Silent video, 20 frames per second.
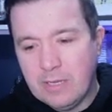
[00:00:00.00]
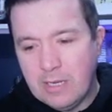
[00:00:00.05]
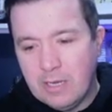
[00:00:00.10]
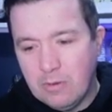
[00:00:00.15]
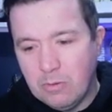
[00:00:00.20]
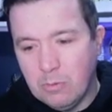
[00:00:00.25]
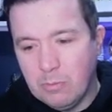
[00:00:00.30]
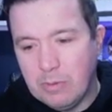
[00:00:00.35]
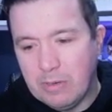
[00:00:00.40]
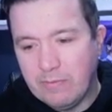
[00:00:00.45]

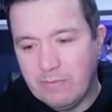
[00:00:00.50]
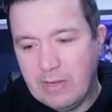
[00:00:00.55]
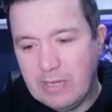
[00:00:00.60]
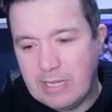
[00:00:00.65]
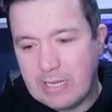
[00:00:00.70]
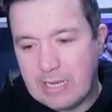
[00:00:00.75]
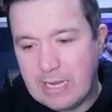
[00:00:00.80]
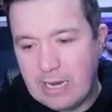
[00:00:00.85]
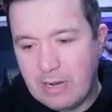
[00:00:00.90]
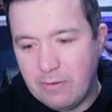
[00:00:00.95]
We'll bring
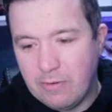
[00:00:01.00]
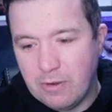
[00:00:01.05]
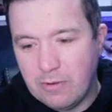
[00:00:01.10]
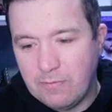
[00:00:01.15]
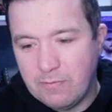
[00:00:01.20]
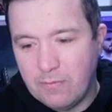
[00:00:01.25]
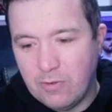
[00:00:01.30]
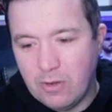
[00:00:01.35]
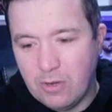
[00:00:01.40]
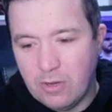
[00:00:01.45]
Valakari off
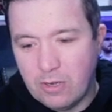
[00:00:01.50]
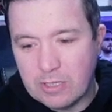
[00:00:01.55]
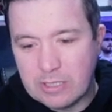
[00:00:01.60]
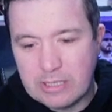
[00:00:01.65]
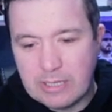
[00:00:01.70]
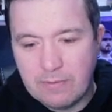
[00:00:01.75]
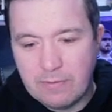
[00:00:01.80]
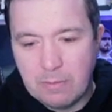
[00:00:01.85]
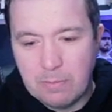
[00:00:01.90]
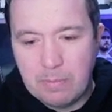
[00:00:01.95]
for
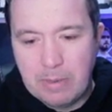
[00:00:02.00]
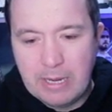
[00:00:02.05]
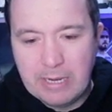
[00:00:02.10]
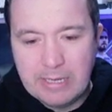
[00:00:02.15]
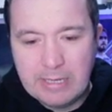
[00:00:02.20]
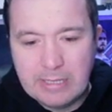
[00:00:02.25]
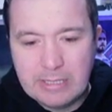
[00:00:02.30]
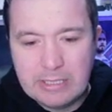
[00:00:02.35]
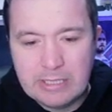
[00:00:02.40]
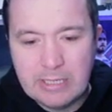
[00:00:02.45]
Stefan
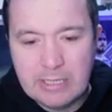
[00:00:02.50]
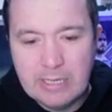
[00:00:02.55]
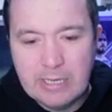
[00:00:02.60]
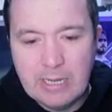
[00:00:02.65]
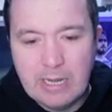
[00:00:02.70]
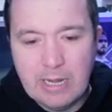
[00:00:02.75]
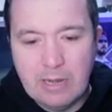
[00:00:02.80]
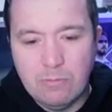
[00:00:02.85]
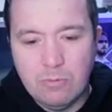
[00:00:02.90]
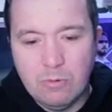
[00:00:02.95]
Panic,
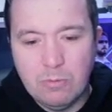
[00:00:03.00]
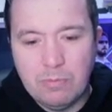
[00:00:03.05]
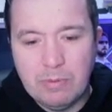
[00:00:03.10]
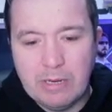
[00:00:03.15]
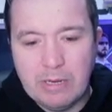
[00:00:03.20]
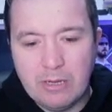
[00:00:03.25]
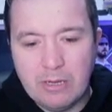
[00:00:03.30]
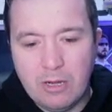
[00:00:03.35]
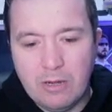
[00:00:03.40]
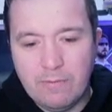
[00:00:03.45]
and we'll
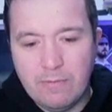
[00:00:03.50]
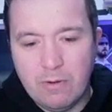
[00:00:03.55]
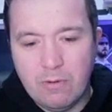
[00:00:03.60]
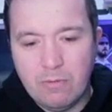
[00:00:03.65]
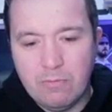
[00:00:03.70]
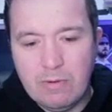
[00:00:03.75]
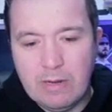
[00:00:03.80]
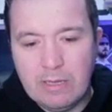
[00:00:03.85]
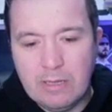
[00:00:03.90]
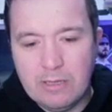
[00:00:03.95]
bring off
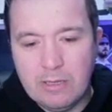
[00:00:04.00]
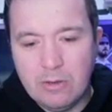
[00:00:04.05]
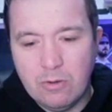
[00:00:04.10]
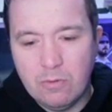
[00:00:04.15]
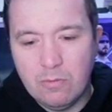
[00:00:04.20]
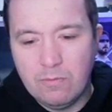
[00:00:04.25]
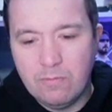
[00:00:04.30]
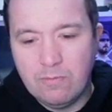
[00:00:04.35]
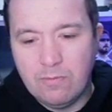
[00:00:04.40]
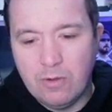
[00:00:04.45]

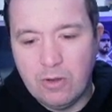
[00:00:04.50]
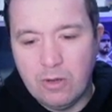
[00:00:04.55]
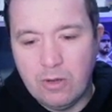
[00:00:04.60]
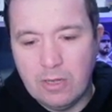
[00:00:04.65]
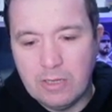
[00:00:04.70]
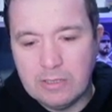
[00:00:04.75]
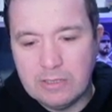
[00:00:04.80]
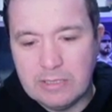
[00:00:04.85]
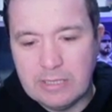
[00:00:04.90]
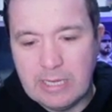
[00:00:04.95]
Aurelio for
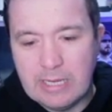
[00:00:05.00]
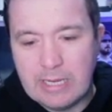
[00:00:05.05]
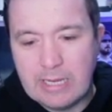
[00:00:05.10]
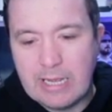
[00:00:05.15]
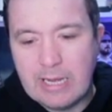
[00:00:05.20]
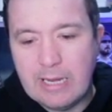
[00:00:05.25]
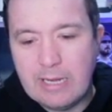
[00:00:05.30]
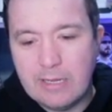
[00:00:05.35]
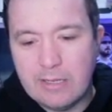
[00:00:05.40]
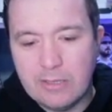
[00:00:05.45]
Zé
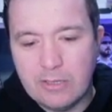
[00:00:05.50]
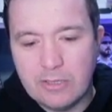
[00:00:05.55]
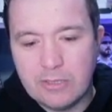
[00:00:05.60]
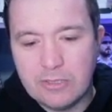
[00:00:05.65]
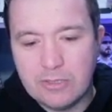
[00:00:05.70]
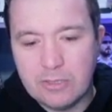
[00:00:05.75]
Carlos.